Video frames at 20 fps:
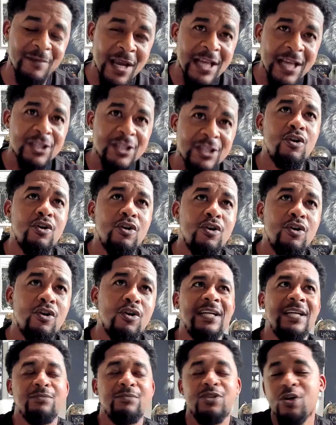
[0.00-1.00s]
So much,
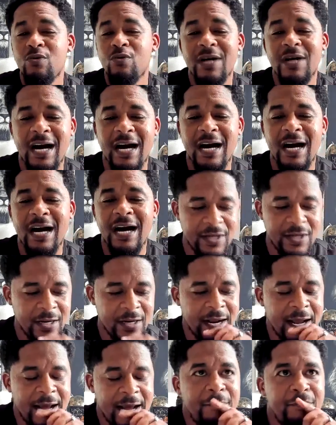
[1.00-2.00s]
I'm so confident in
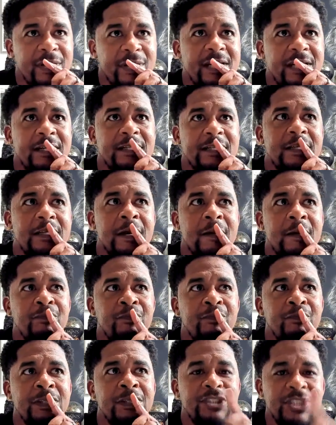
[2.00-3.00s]
that because
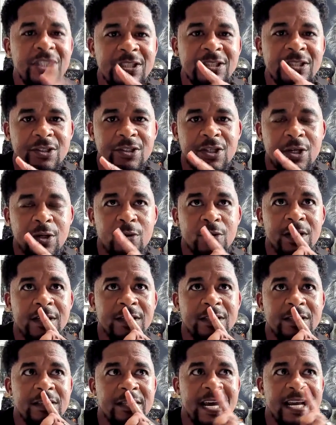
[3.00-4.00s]
Jesus told
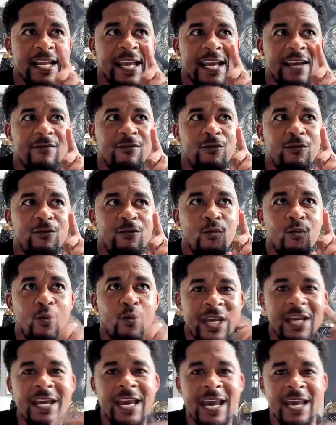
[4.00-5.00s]
us that if
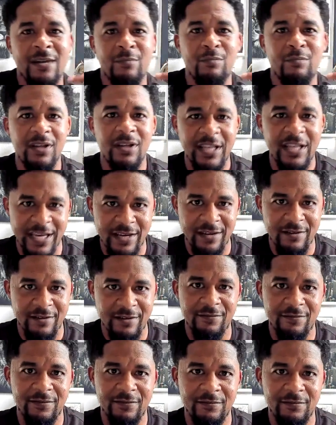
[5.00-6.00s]
we can believe,
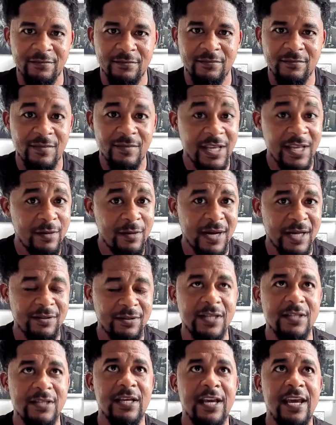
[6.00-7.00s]
think about
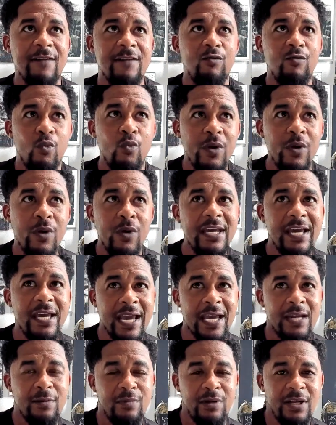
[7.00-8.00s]
this, if we
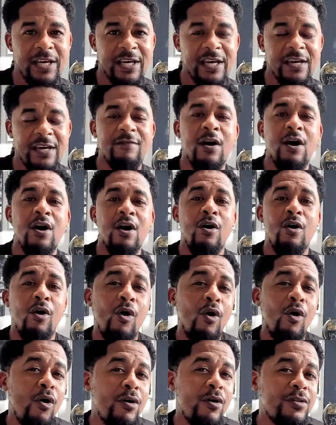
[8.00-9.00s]
can believe,
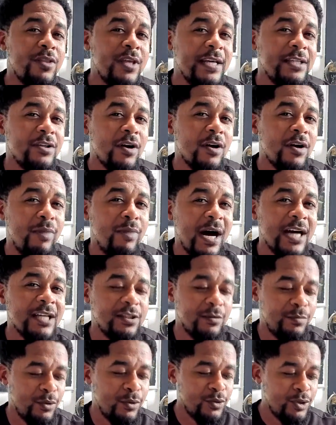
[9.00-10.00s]
all things are
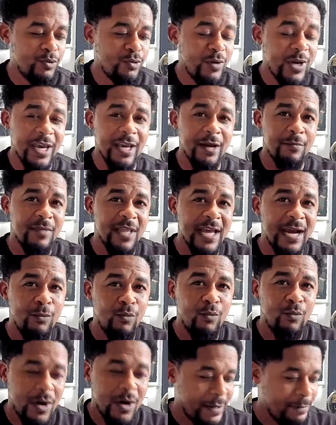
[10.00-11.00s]
possible to him that
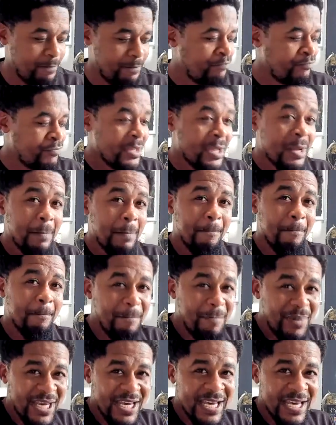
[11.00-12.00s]
what?
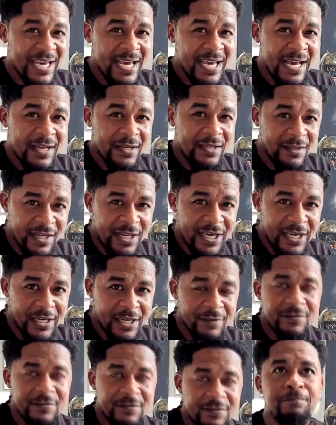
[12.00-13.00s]

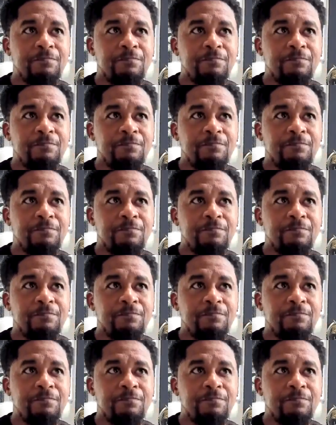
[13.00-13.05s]
Believes.